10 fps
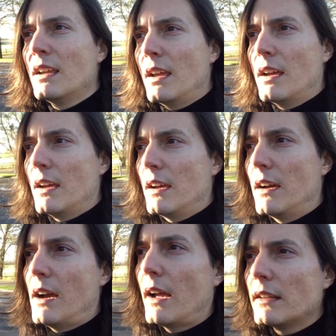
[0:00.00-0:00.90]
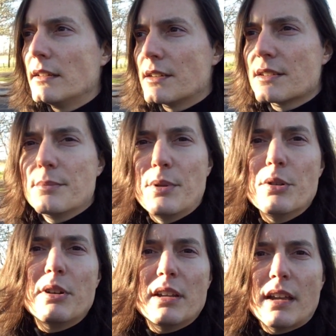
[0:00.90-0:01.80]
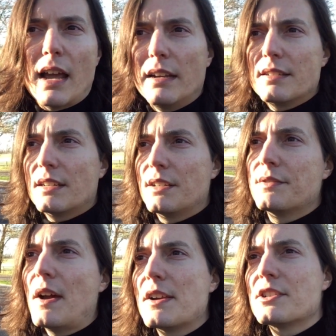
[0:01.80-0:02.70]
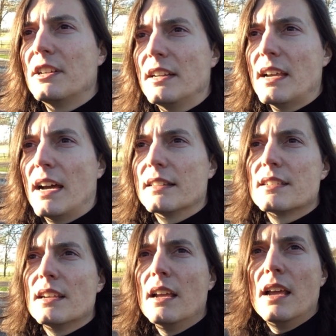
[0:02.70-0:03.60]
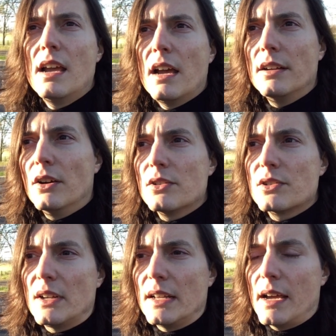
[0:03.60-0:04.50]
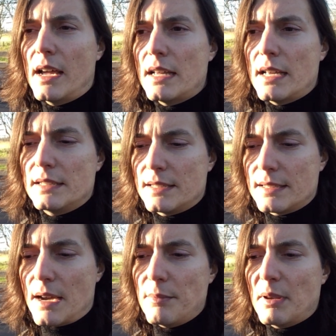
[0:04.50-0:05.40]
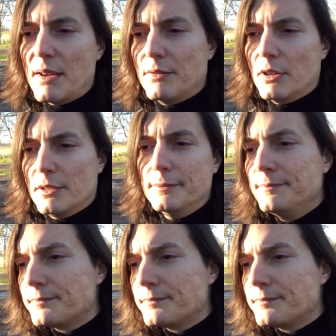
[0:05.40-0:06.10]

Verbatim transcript: uh, there's some beauty and satisfaction in that and also at, at some level